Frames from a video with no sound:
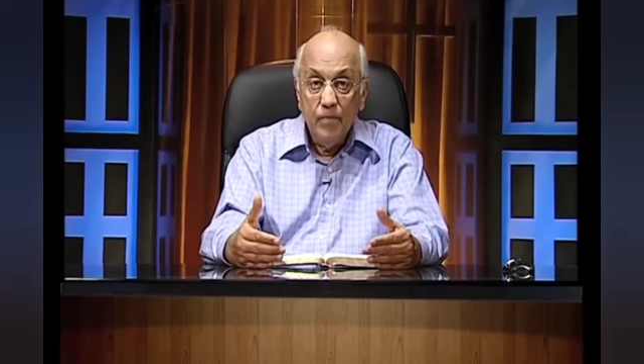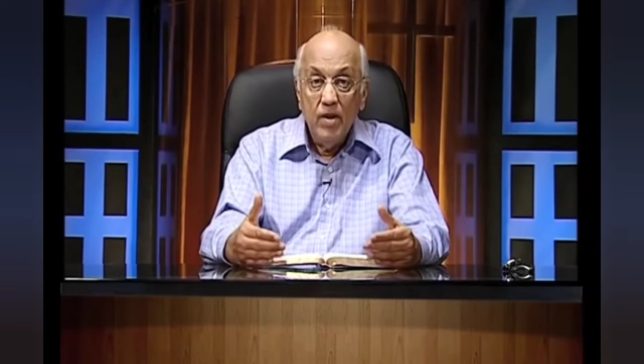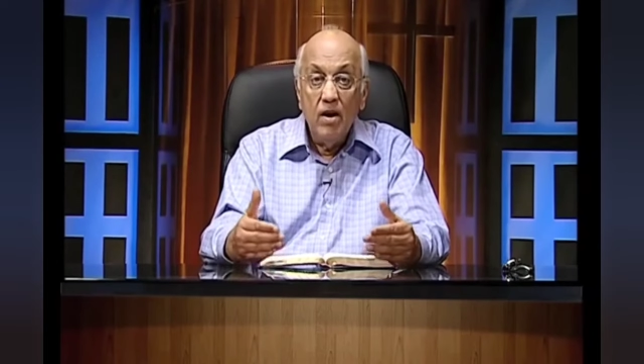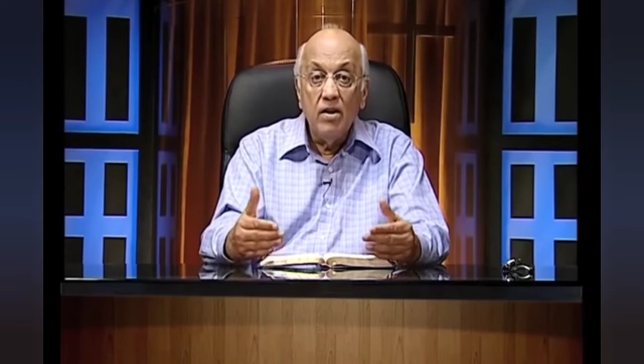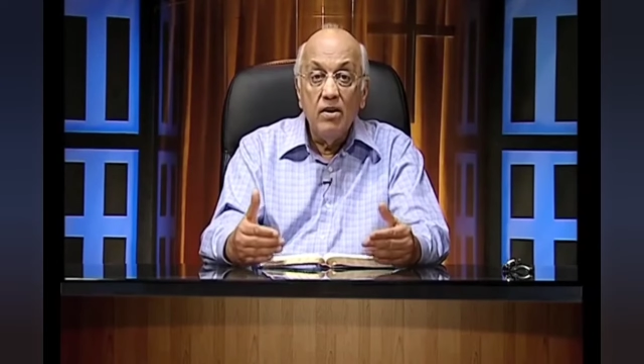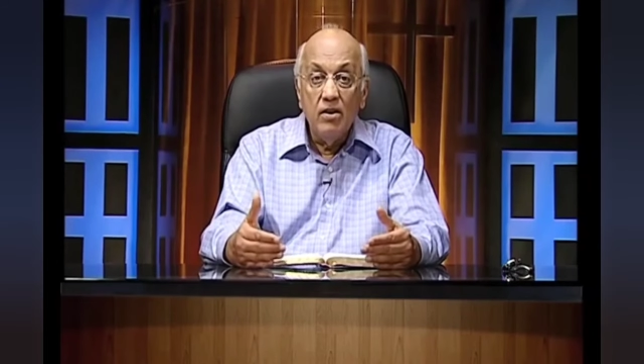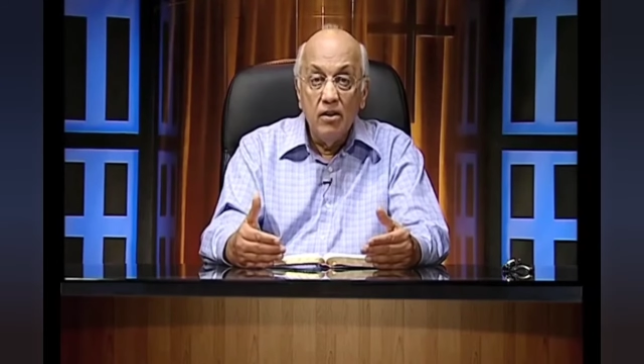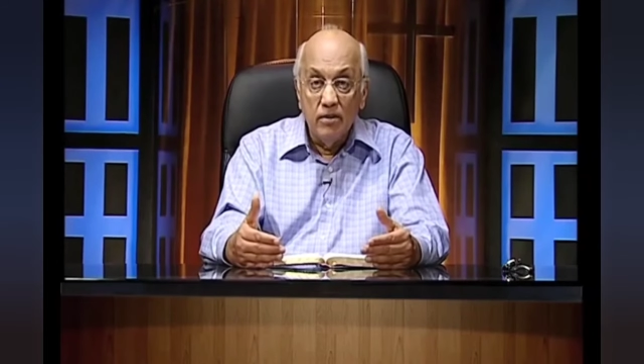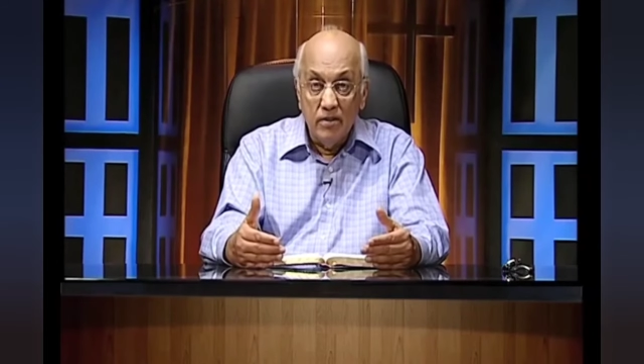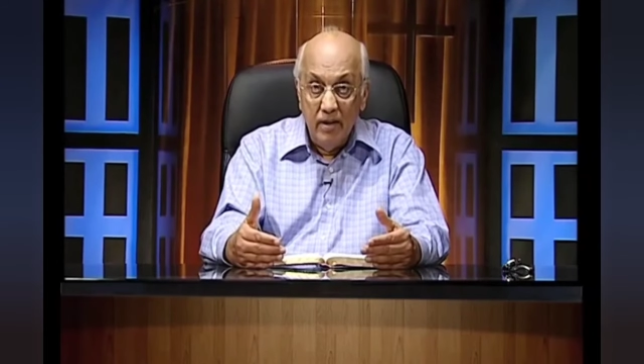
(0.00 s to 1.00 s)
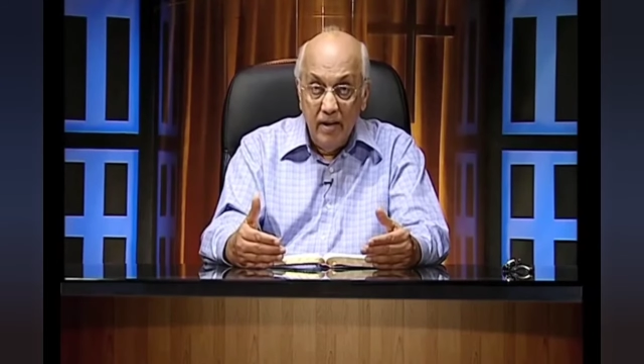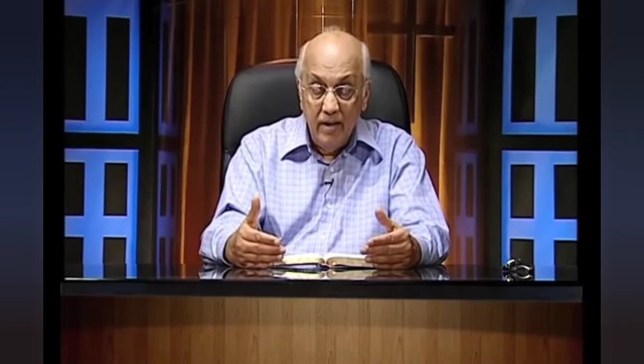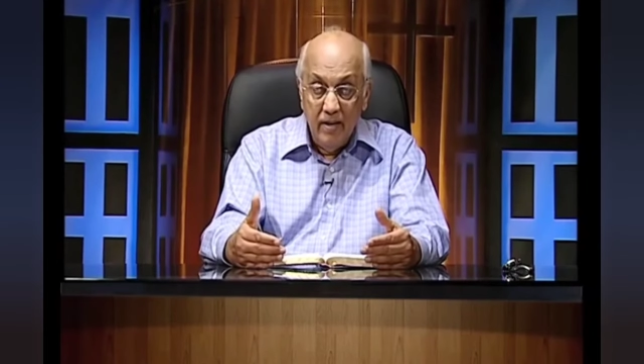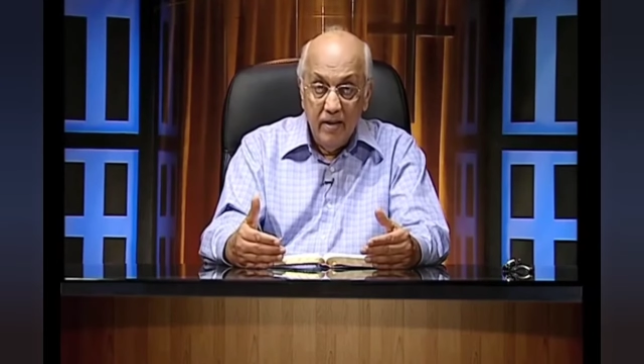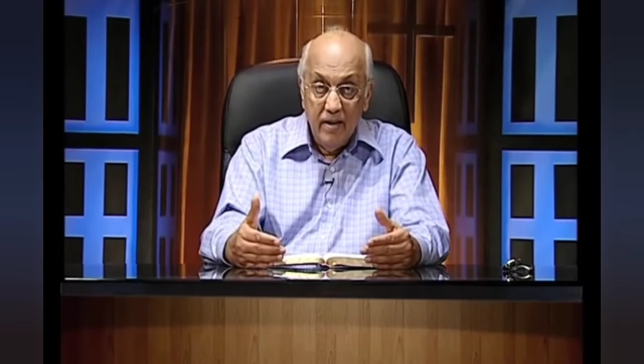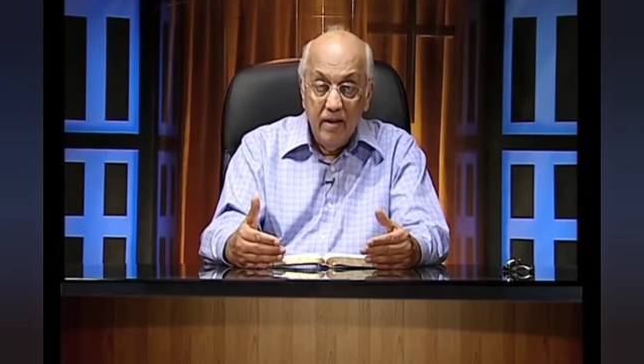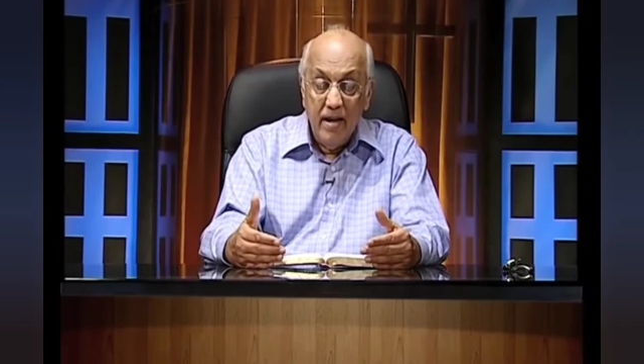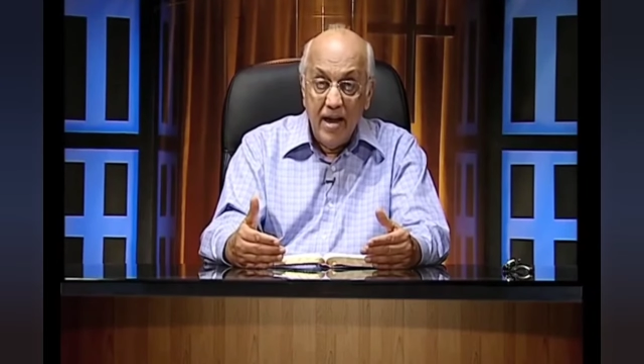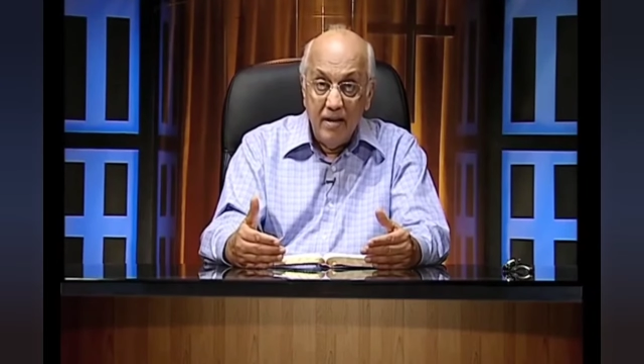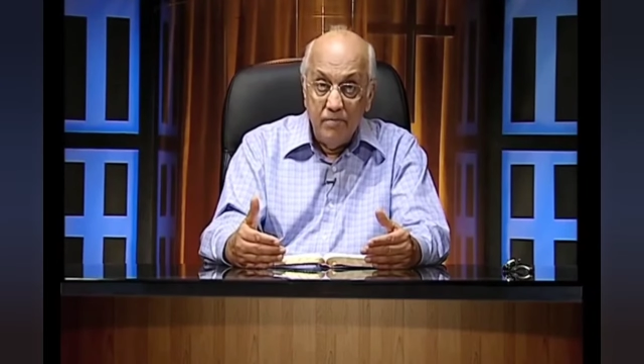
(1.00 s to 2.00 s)
not an earthly
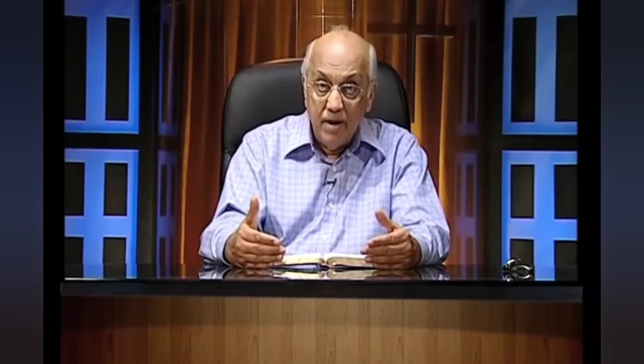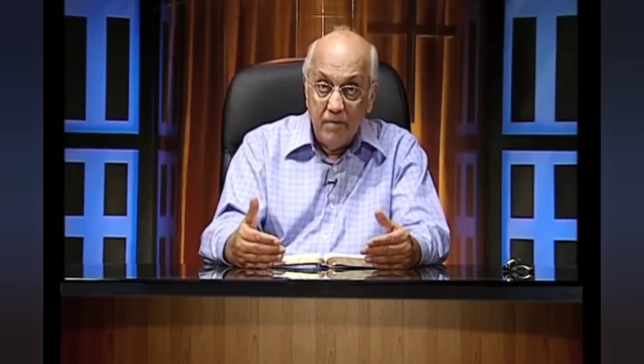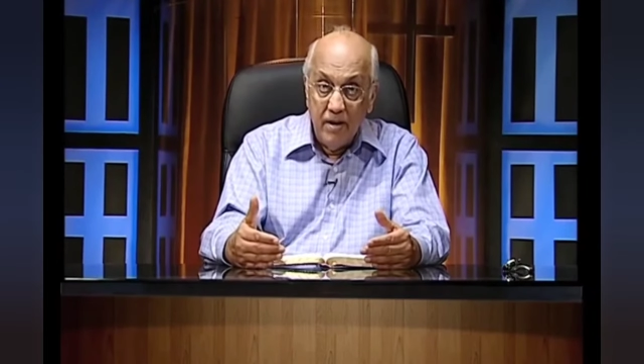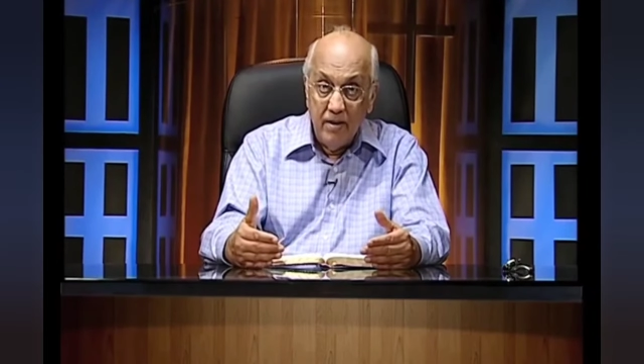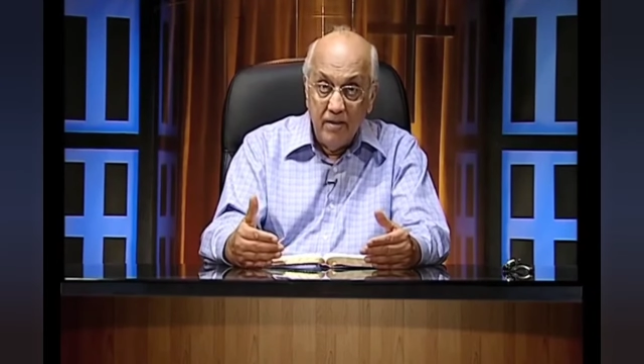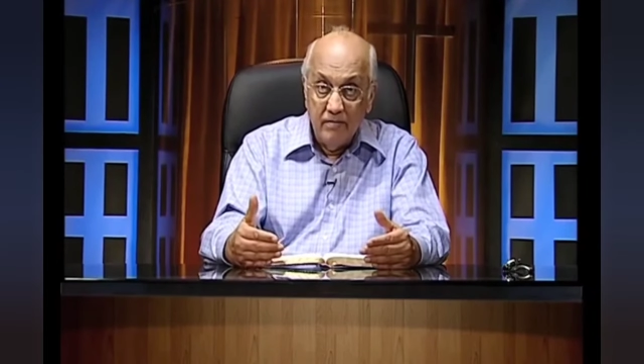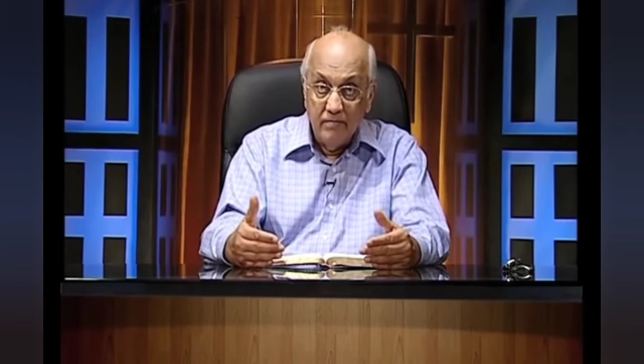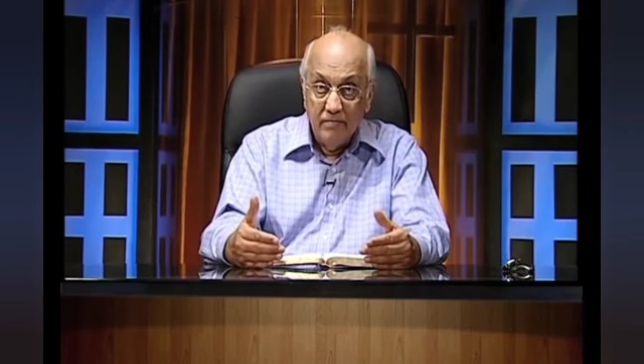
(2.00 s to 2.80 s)
land primarily.